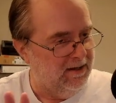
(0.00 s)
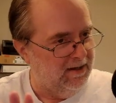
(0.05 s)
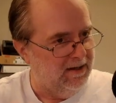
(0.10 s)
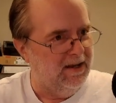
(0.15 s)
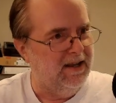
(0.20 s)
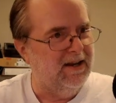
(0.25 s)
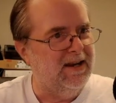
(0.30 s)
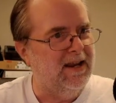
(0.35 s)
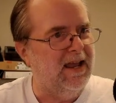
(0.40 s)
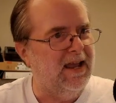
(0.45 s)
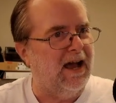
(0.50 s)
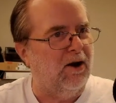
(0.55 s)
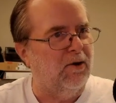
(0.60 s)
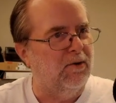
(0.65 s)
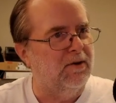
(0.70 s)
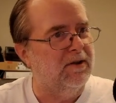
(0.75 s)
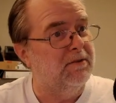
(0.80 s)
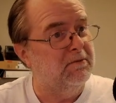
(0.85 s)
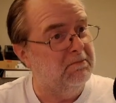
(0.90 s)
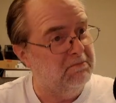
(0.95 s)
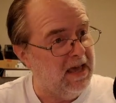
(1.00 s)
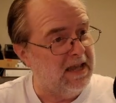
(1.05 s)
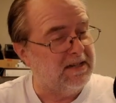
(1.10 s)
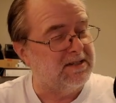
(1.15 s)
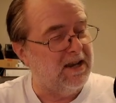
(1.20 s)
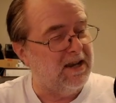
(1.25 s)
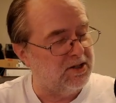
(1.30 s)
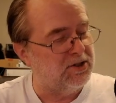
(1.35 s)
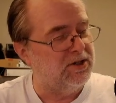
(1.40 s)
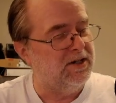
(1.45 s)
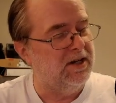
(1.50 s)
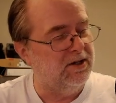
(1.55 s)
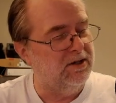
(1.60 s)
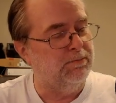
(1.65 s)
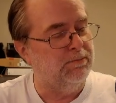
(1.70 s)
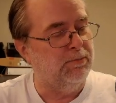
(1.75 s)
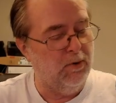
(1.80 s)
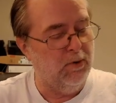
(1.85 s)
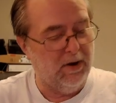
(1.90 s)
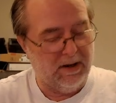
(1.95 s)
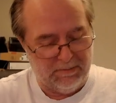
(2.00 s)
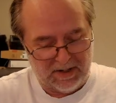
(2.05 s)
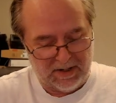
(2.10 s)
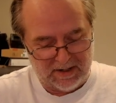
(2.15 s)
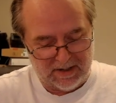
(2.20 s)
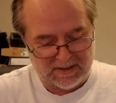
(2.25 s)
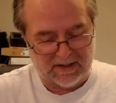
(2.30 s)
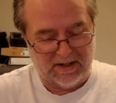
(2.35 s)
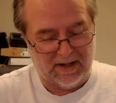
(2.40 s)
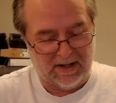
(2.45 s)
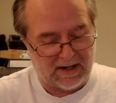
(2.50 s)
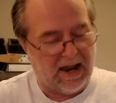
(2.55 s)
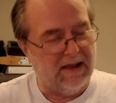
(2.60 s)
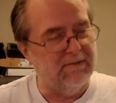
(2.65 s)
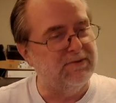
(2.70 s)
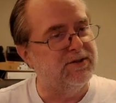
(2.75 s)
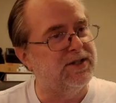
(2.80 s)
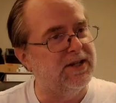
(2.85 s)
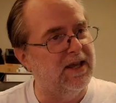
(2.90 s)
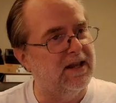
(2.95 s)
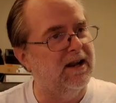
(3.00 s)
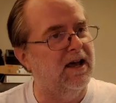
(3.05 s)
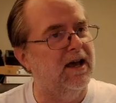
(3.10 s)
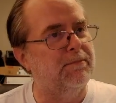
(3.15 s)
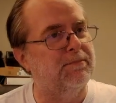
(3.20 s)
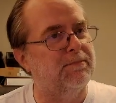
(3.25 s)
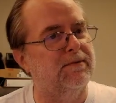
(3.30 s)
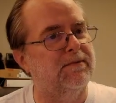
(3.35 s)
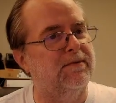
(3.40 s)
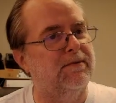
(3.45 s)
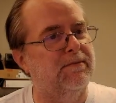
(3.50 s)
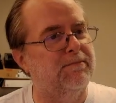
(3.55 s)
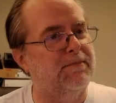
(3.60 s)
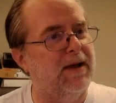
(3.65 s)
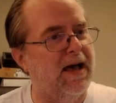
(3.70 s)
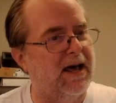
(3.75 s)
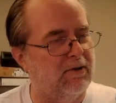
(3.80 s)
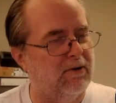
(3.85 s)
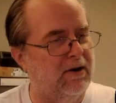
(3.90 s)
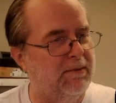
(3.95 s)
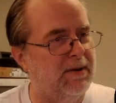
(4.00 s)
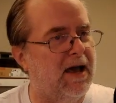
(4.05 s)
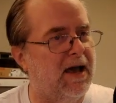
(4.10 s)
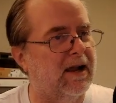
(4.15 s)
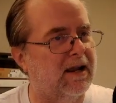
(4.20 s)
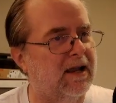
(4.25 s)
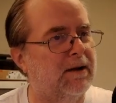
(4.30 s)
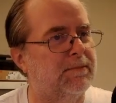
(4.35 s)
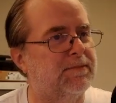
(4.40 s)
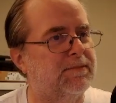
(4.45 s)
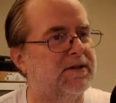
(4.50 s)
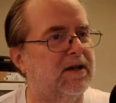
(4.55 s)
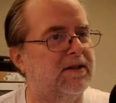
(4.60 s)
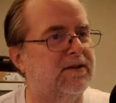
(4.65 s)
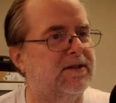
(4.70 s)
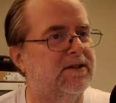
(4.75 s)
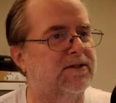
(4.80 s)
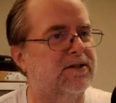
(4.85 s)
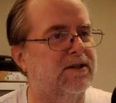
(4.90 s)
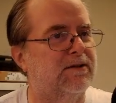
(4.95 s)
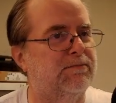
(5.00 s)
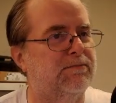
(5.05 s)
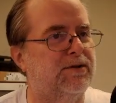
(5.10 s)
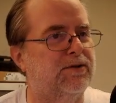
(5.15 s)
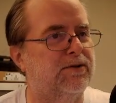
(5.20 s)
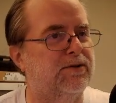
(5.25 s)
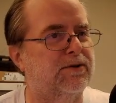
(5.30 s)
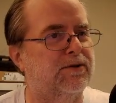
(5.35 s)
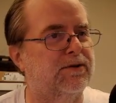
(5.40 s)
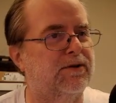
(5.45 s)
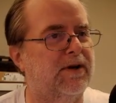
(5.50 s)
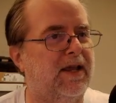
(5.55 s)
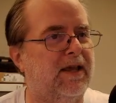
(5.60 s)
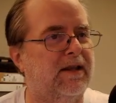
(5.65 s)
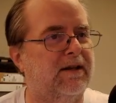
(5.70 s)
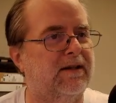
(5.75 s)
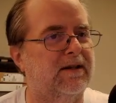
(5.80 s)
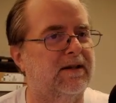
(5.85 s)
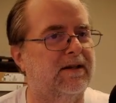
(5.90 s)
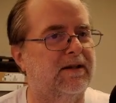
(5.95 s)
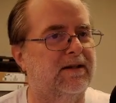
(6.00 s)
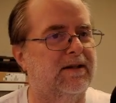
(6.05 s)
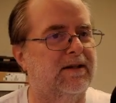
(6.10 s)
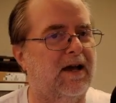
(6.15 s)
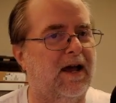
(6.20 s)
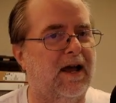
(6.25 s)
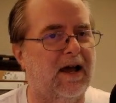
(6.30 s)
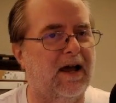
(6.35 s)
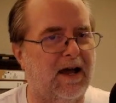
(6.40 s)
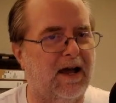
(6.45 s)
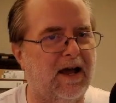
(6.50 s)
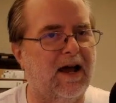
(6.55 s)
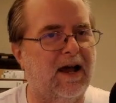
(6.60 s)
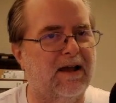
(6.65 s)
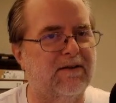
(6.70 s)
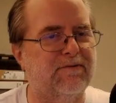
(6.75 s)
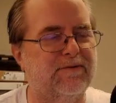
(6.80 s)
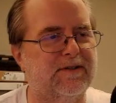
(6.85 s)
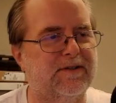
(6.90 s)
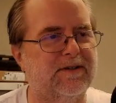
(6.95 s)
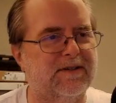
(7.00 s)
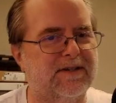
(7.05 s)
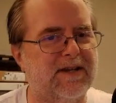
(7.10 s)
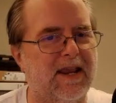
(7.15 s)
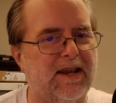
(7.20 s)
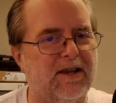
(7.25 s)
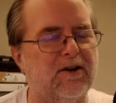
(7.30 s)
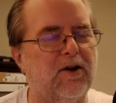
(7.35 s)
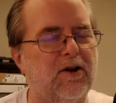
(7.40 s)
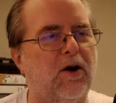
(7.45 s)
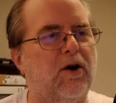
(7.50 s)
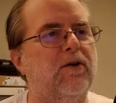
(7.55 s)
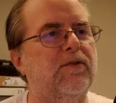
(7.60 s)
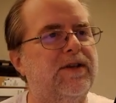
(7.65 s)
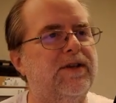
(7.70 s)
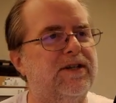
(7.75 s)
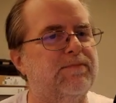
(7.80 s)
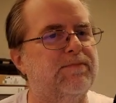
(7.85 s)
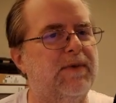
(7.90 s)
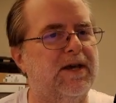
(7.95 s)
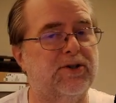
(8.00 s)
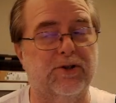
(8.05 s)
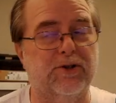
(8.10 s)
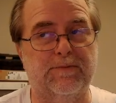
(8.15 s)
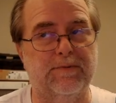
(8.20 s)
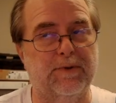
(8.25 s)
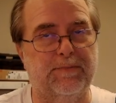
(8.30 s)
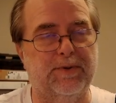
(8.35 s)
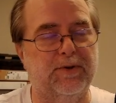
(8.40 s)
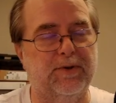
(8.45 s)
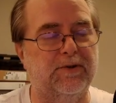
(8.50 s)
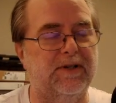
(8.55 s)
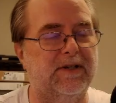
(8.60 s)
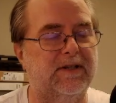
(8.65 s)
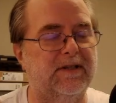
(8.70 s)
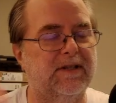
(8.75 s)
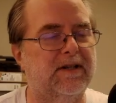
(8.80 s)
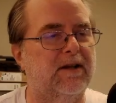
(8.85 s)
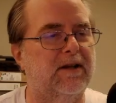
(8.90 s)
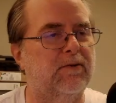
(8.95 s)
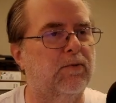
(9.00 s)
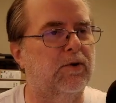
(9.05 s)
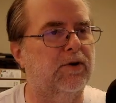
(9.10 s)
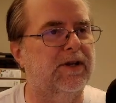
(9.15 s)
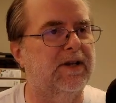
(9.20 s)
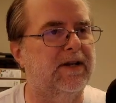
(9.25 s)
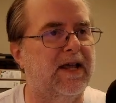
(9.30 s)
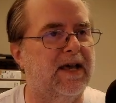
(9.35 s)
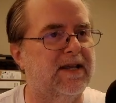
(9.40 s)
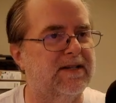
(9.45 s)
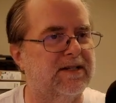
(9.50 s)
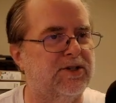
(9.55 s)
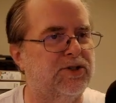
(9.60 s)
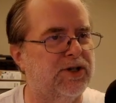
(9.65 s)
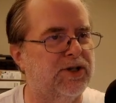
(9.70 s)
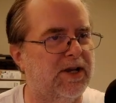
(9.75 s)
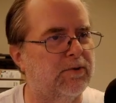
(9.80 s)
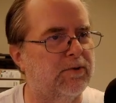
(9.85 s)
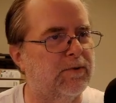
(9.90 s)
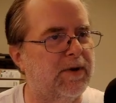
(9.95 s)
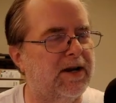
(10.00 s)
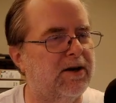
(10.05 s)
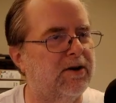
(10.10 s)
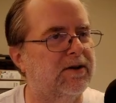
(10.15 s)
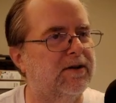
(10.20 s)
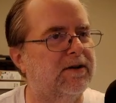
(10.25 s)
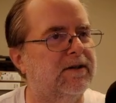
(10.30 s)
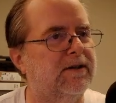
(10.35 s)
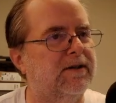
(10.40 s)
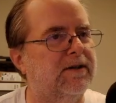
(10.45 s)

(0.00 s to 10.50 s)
Anyhow, that's actually a good point, because like I've set up battery backups on this computer, and I've taken all these measures. The building that I work in has a generator